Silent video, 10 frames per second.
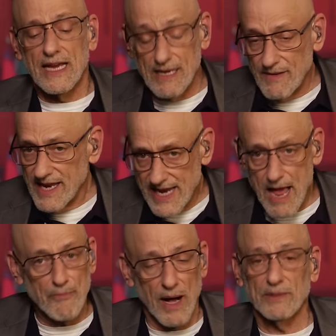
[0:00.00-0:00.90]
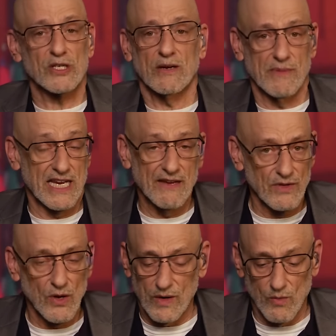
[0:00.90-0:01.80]
He kept publishing me
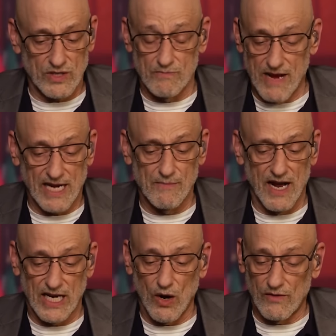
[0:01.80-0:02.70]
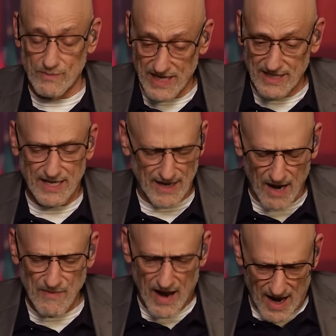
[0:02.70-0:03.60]
even though he wasn't making money off me,
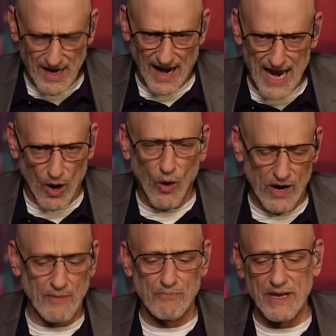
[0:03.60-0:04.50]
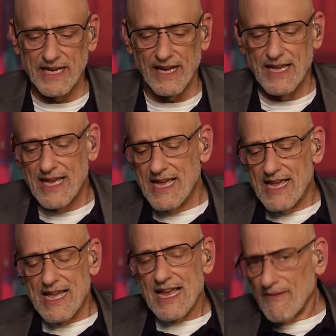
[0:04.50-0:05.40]
and I owe him big.
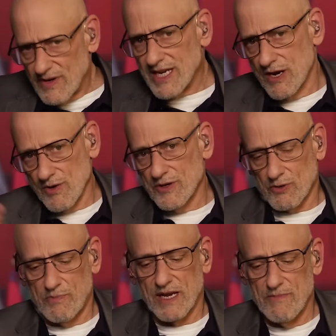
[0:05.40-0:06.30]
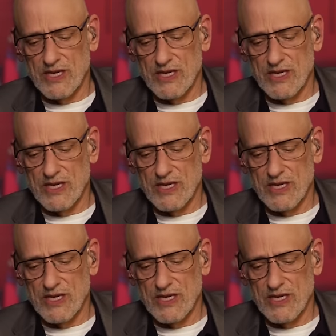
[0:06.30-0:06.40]
Every year, there's a big